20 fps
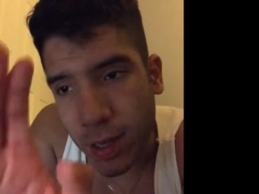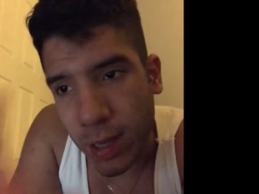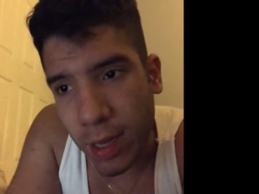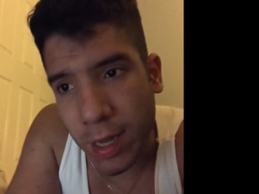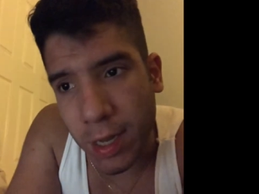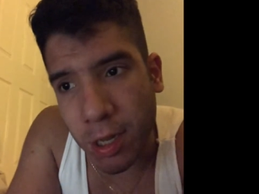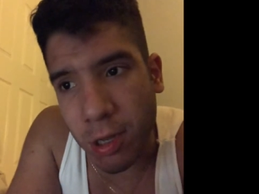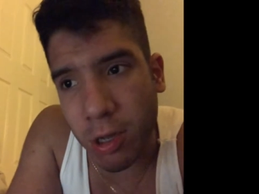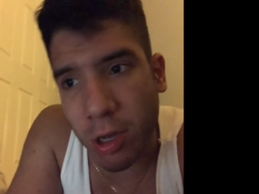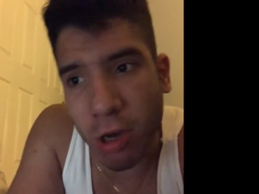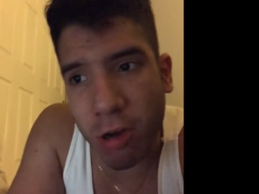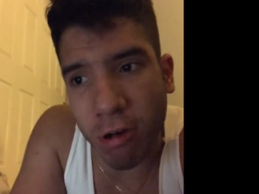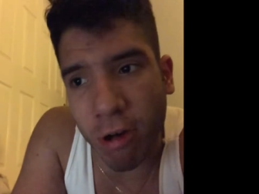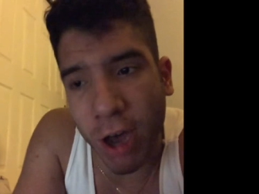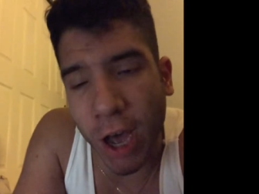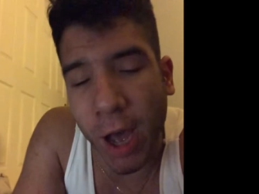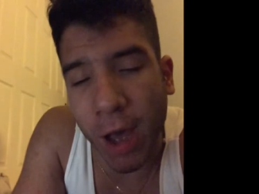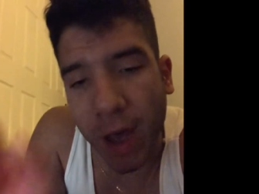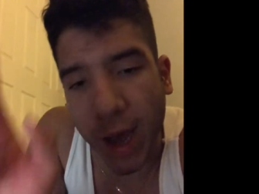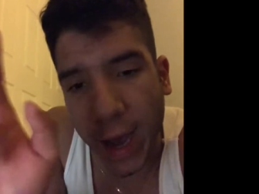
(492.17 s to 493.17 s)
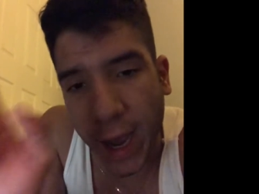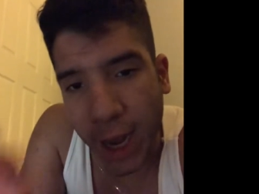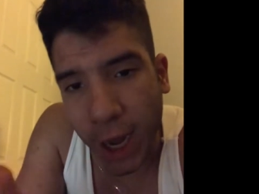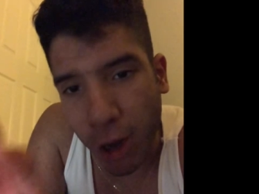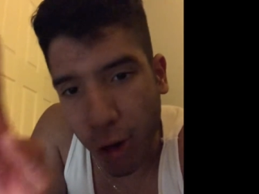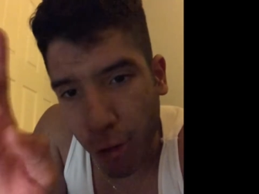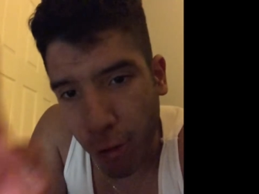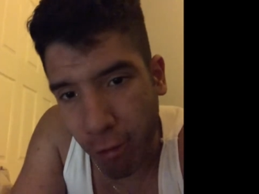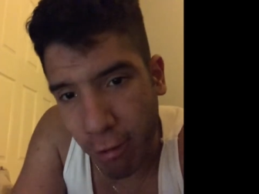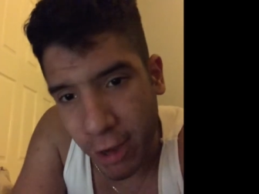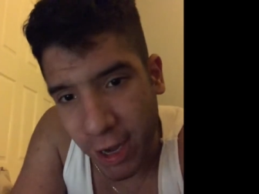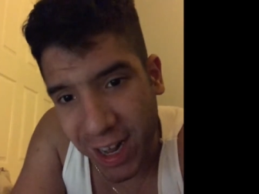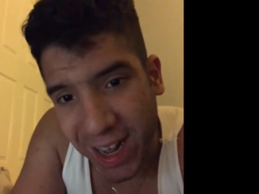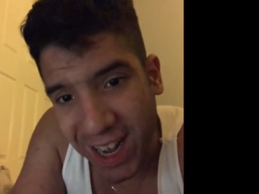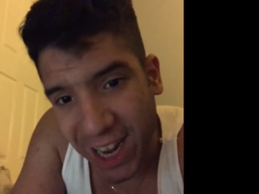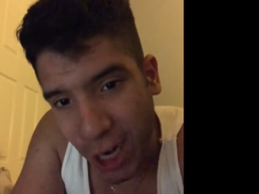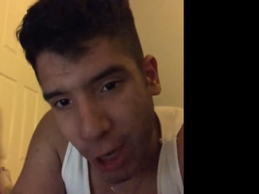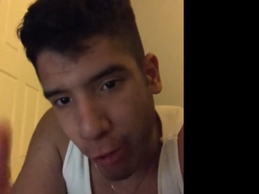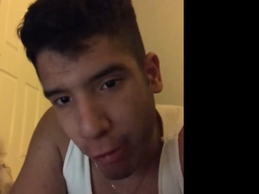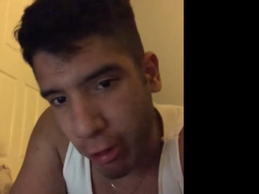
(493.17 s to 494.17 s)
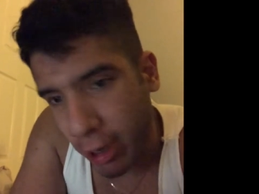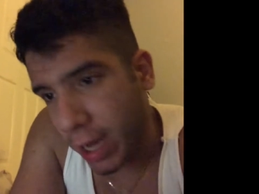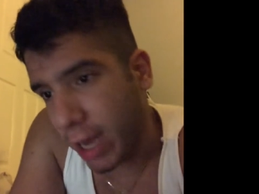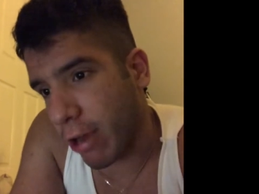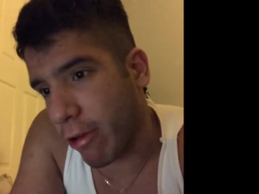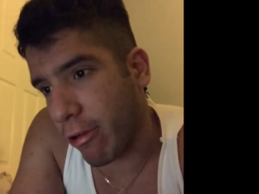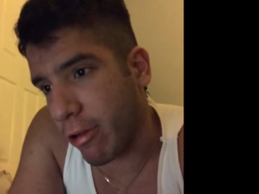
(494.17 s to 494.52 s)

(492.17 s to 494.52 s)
and you go higher and higher and higher,